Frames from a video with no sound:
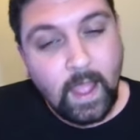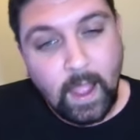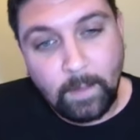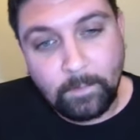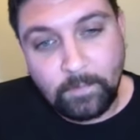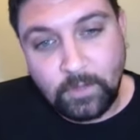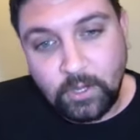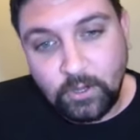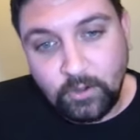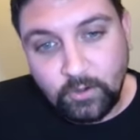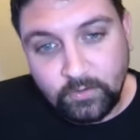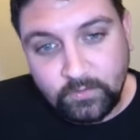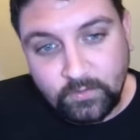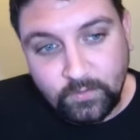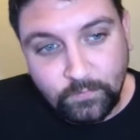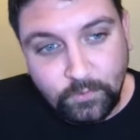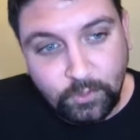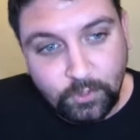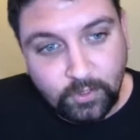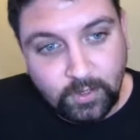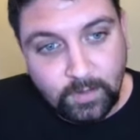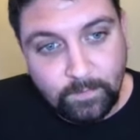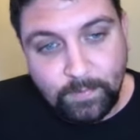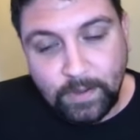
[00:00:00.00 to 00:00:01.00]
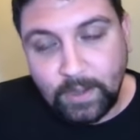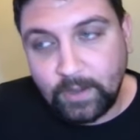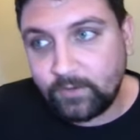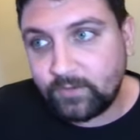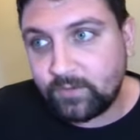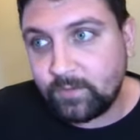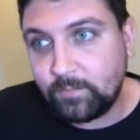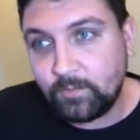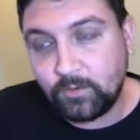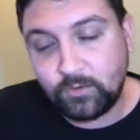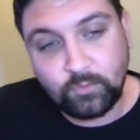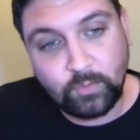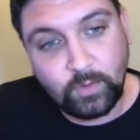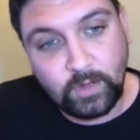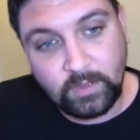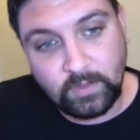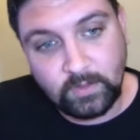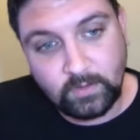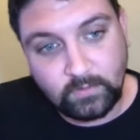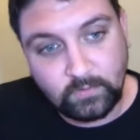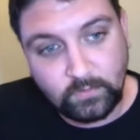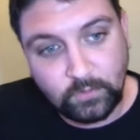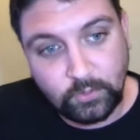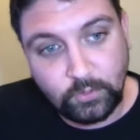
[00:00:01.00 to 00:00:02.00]
I'm curious of your comparison between
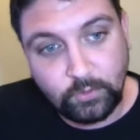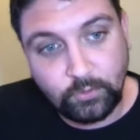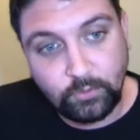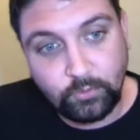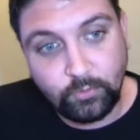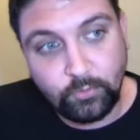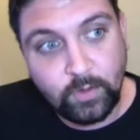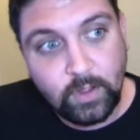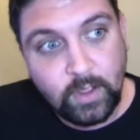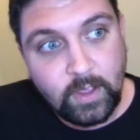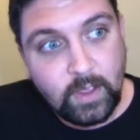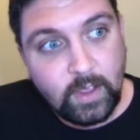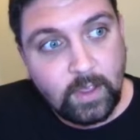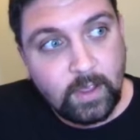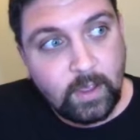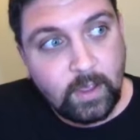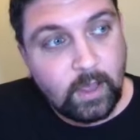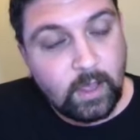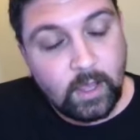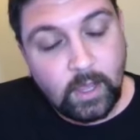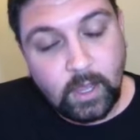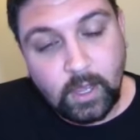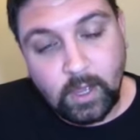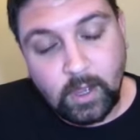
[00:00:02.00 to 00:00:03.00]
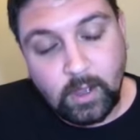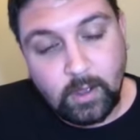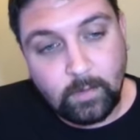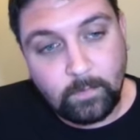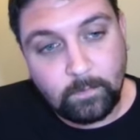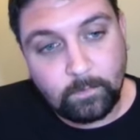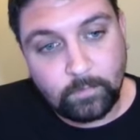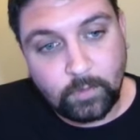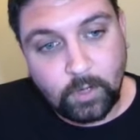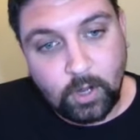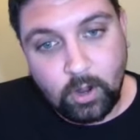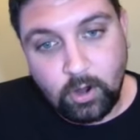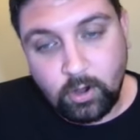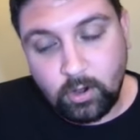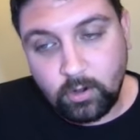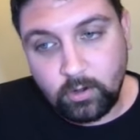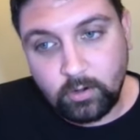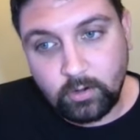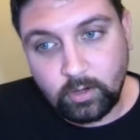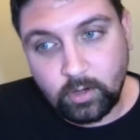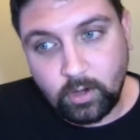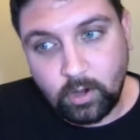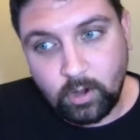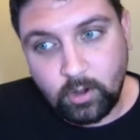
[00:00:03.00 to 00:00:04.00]
the two, um,
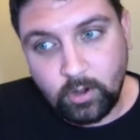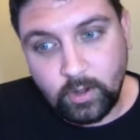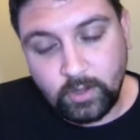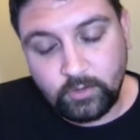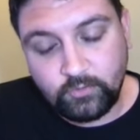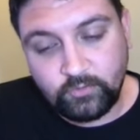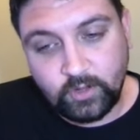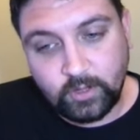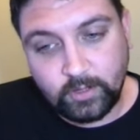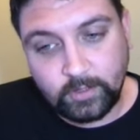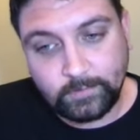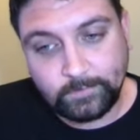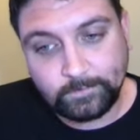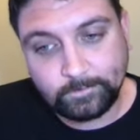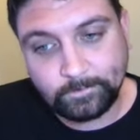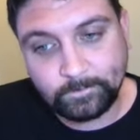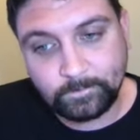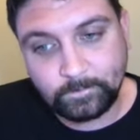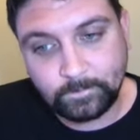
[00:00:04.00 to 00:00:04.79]
Carr, Carr and Angeli.